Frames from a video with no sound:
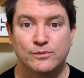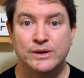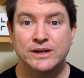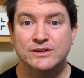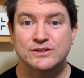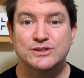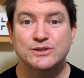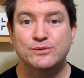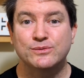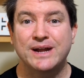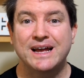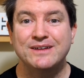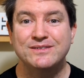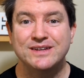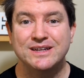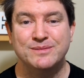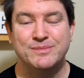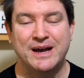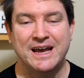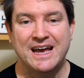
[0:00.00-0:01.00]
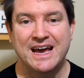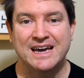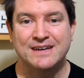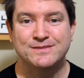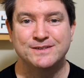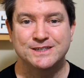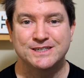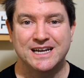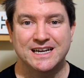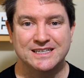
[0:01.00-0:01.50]
We are surrounded by
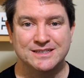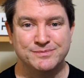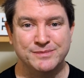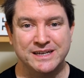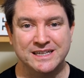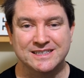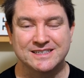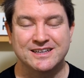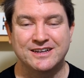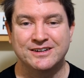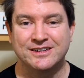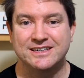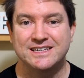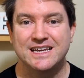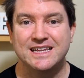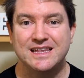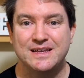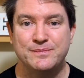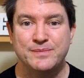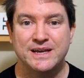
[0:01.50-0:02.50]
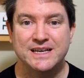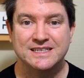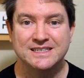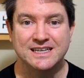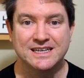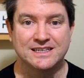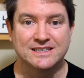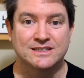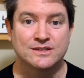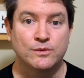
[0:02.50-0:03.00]
advertisements on a daily
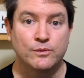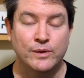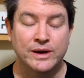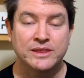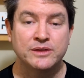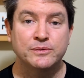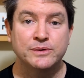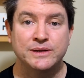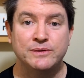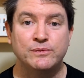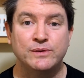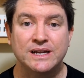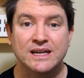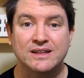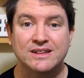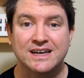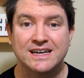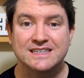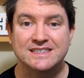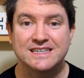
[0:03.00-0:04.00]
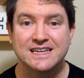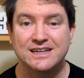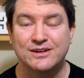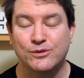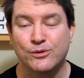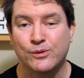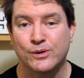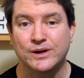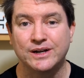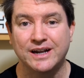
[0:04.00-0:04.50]
basis, whether we realize
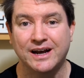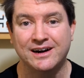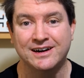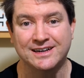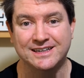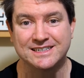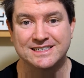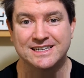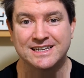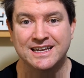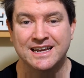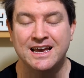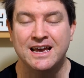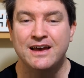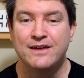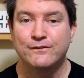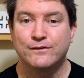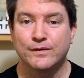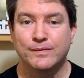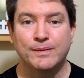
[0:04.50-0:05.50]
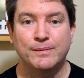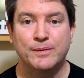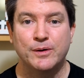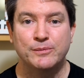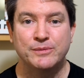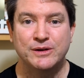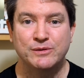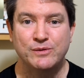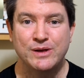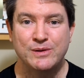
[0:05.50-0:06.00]
it or not. From the
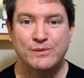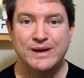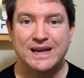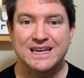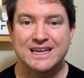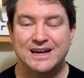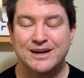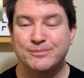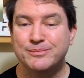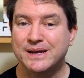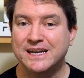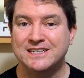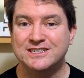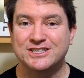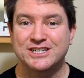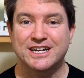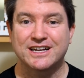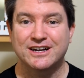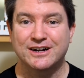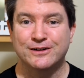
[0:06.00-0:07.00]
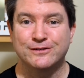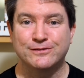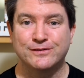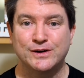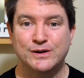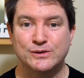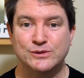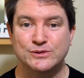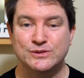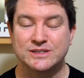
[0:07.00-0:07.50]
moment we wake up and check our
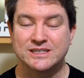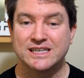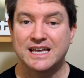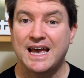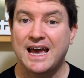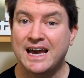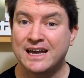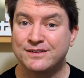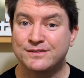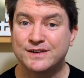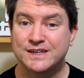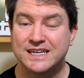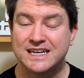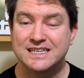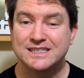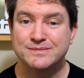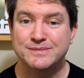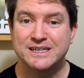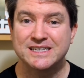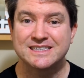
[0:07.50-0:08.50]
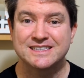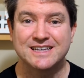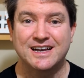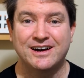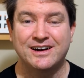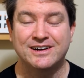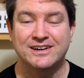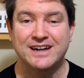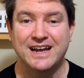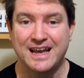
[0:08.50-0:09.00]
phones, advertisements
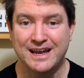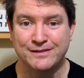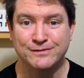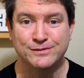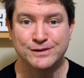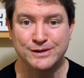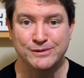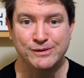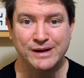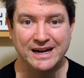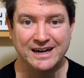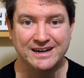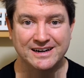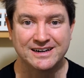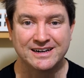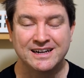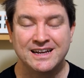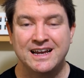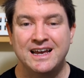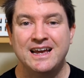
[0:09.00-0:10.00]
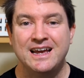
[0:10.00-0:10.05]
are everywhere.